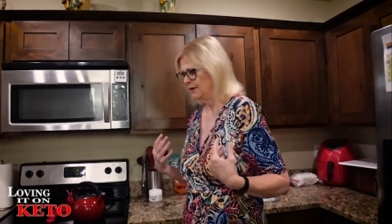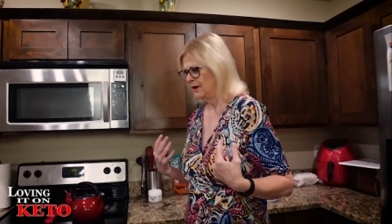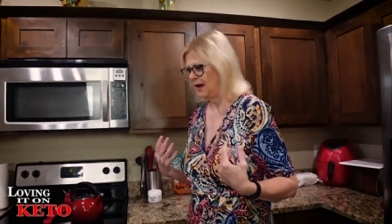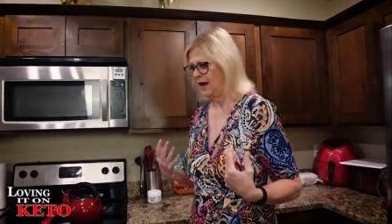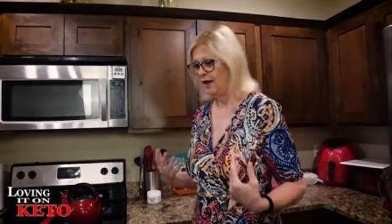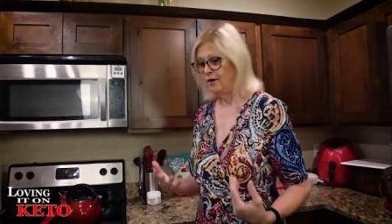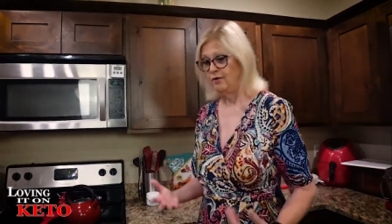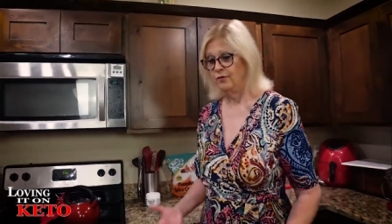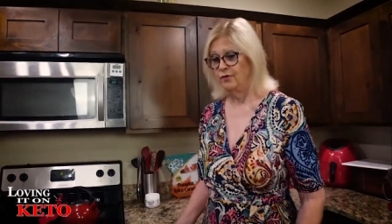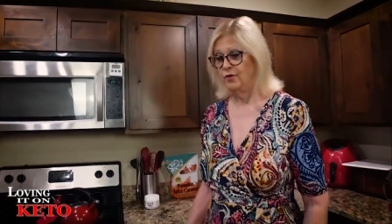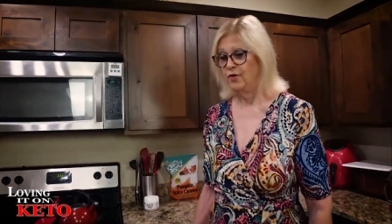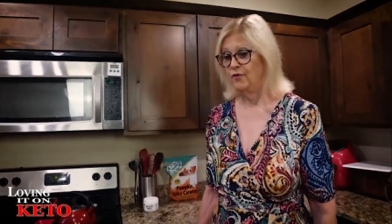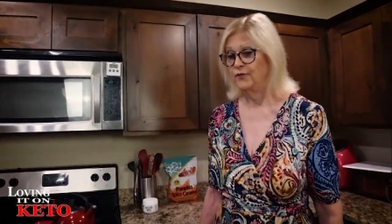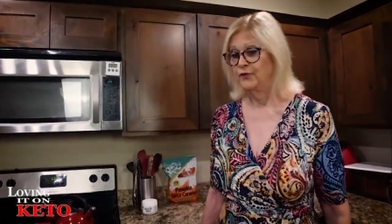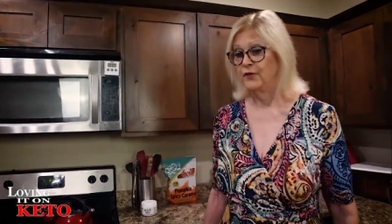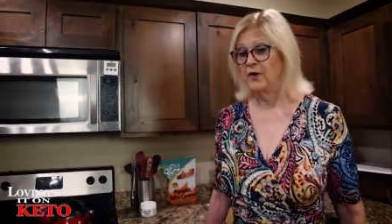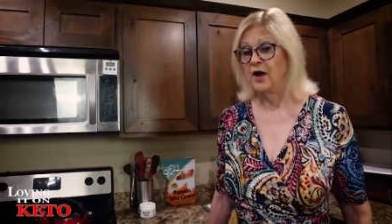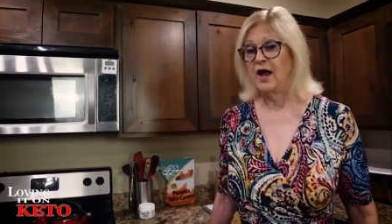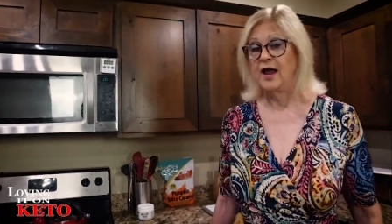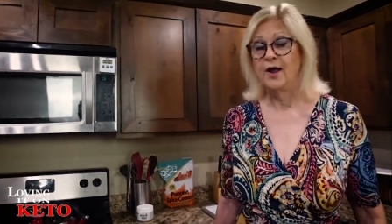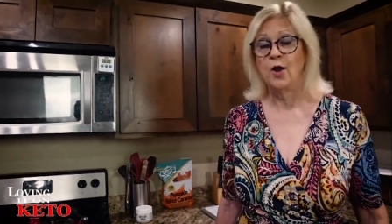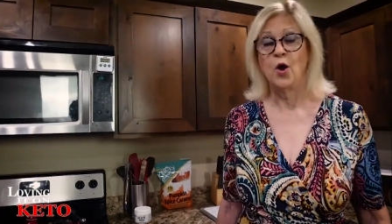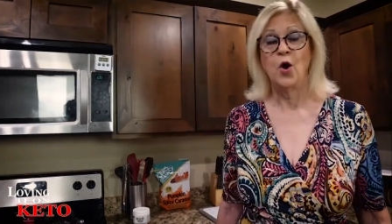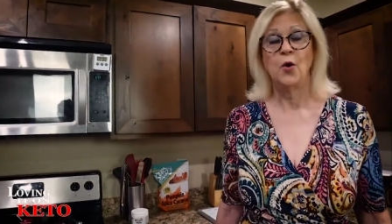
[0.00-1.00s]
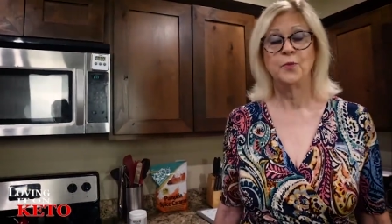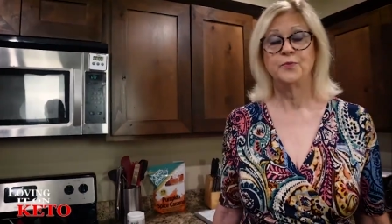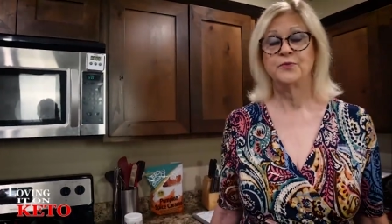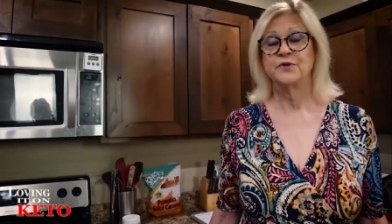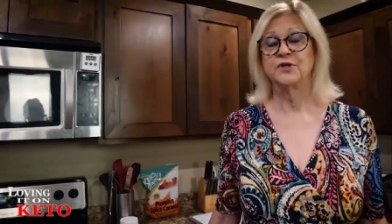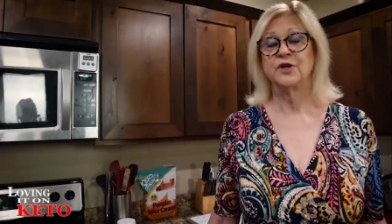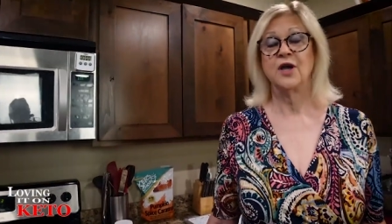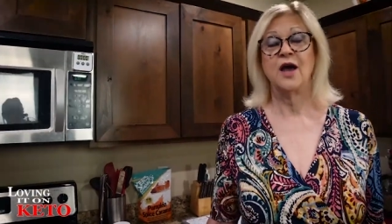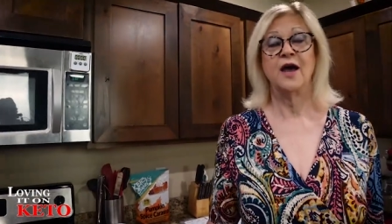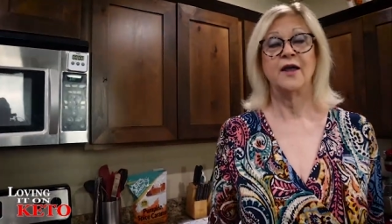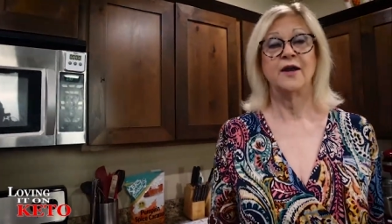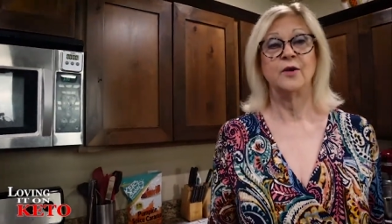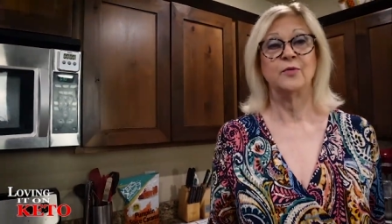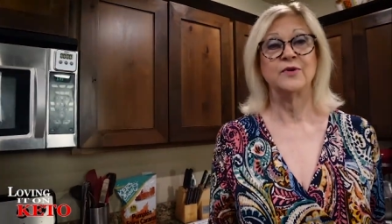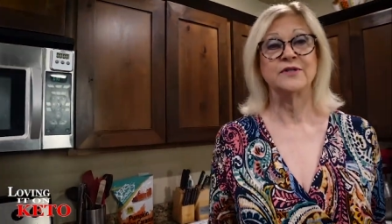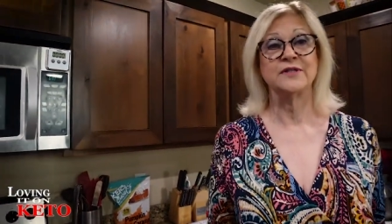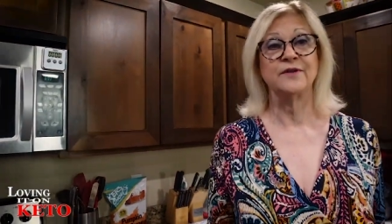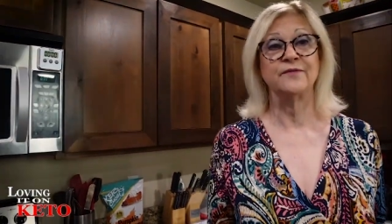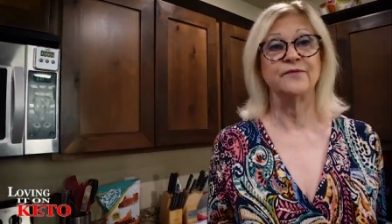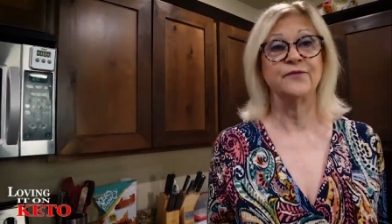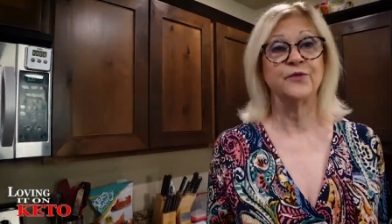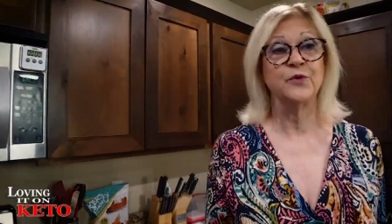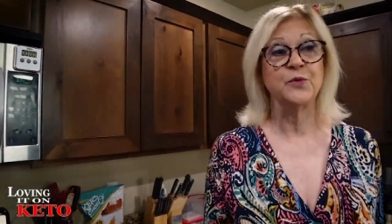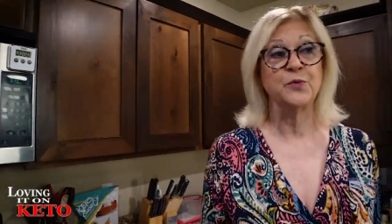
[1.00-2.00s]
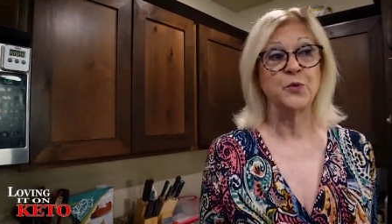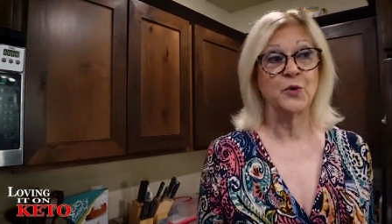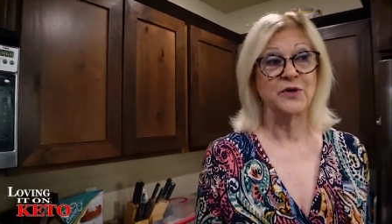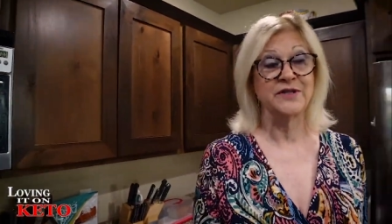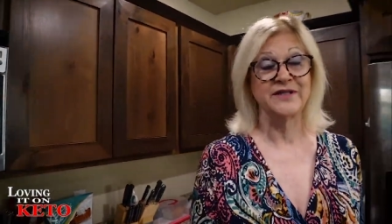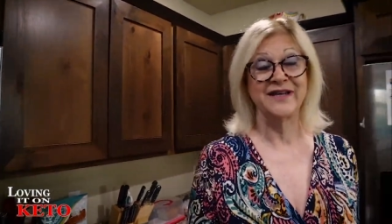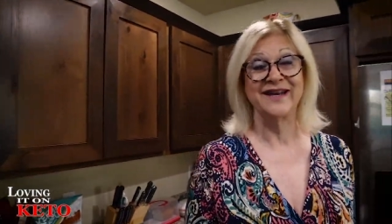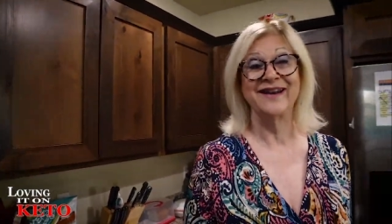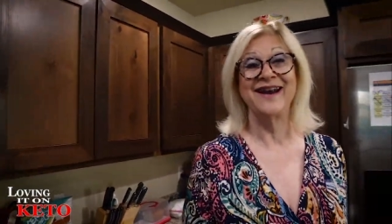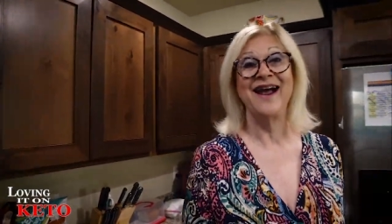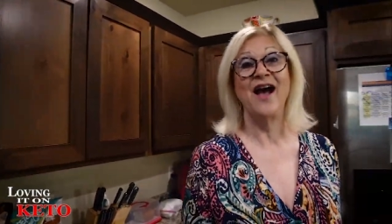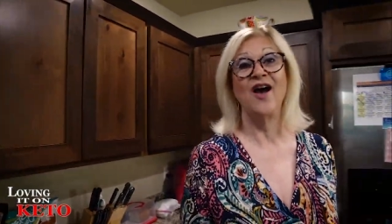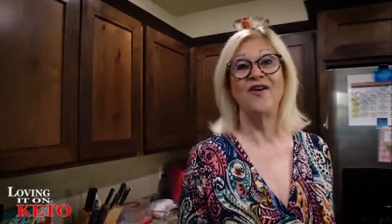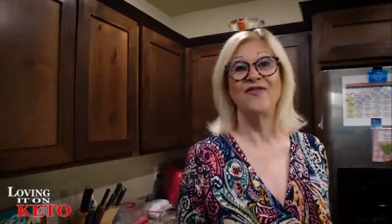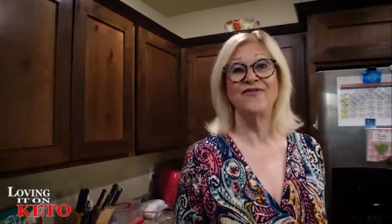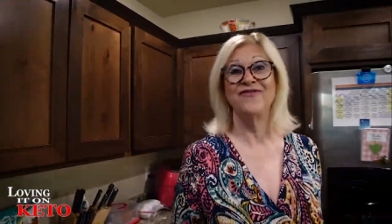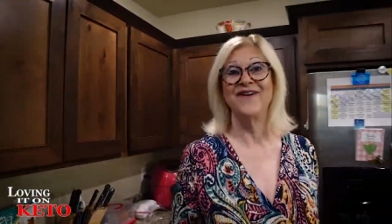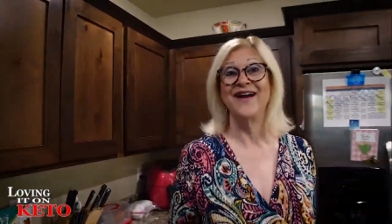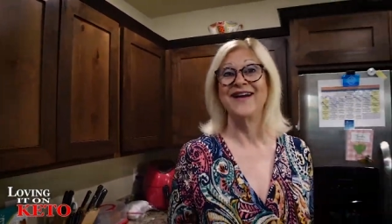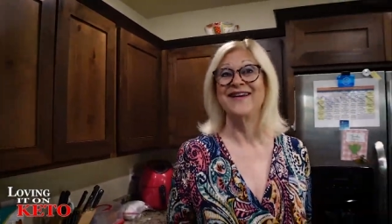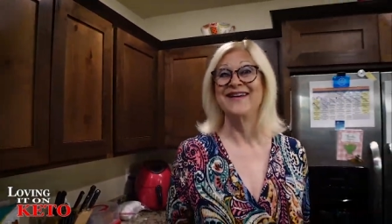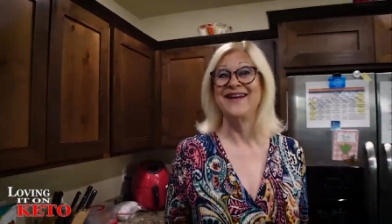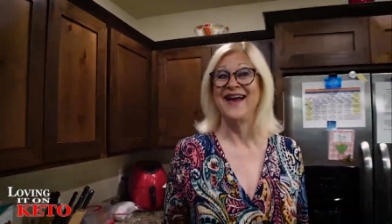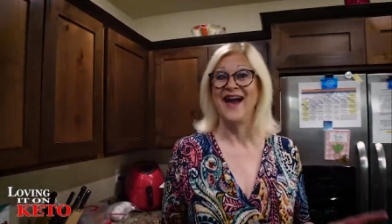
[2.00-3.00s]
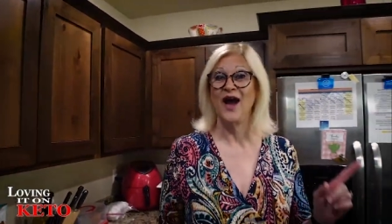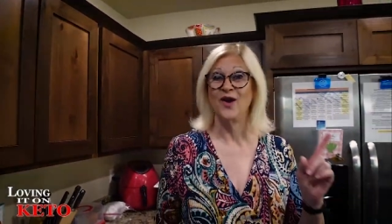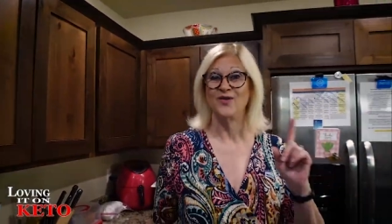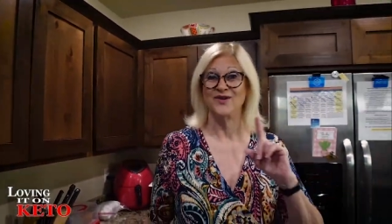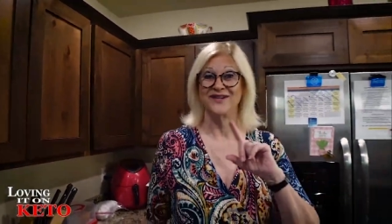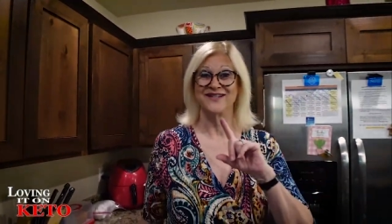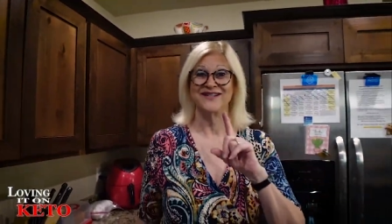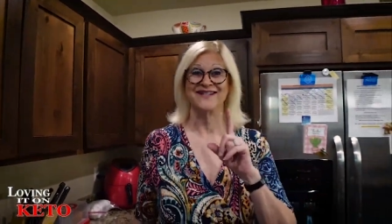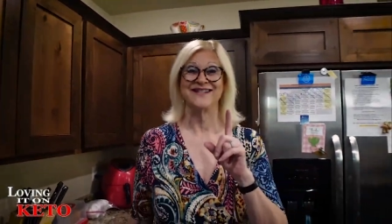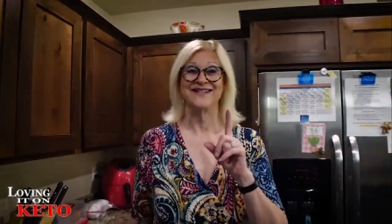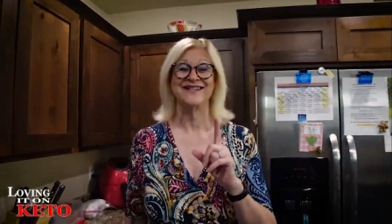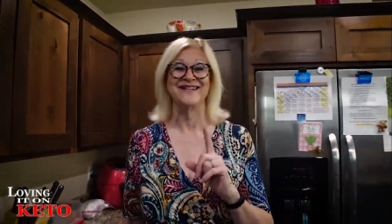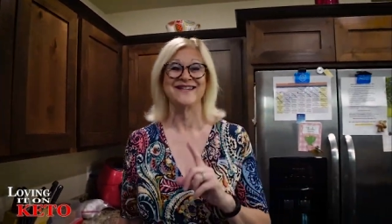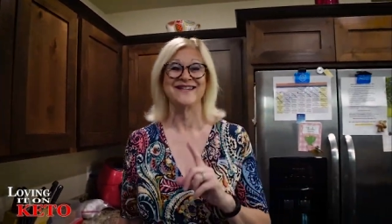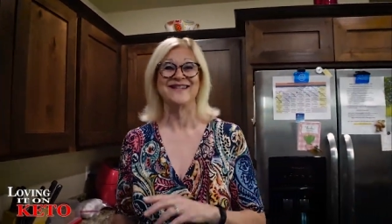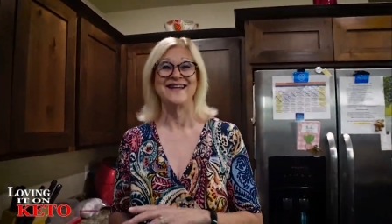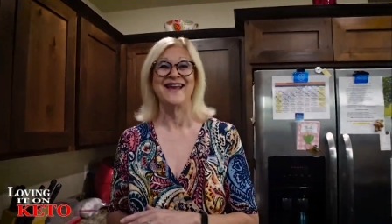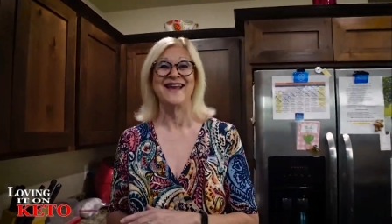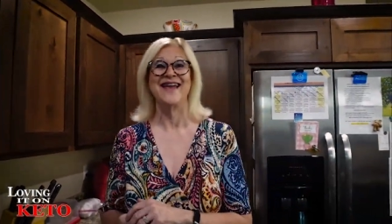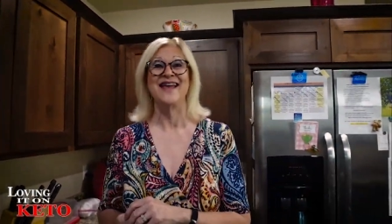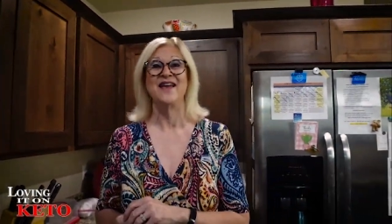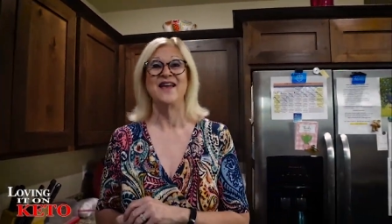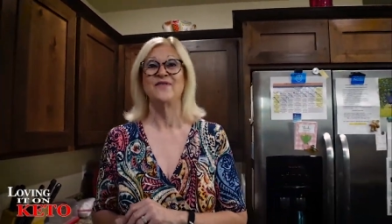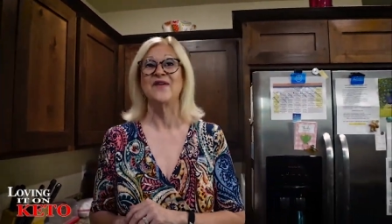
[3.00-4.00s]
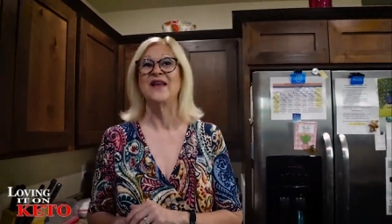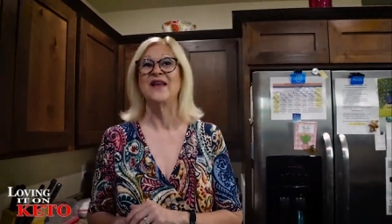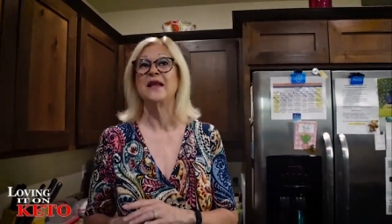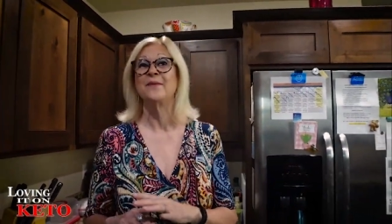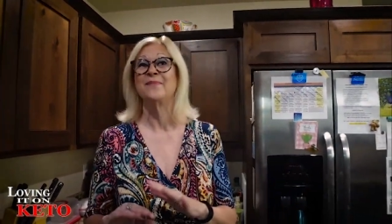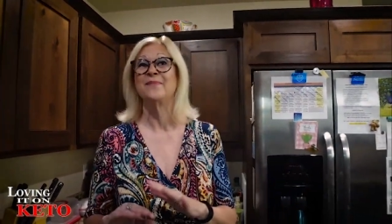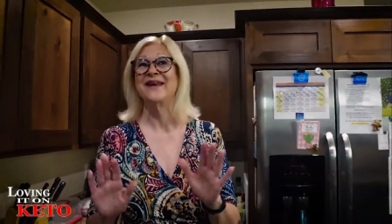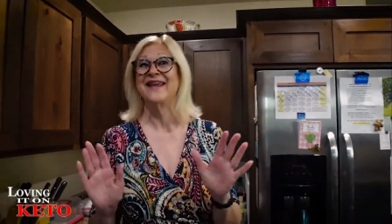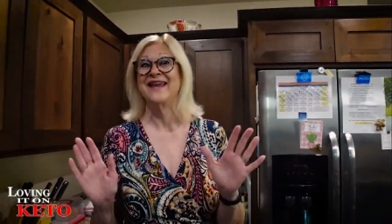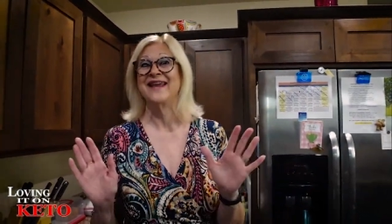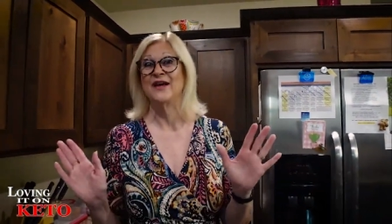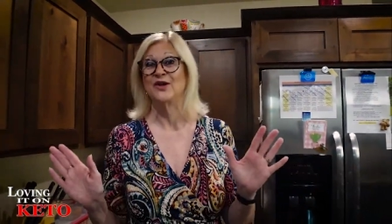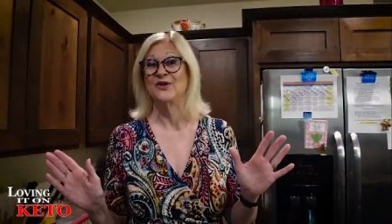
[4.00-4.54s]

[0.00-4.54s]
I don't know if, I hope to God it wasn't food poisoning. I'll find out today if anybody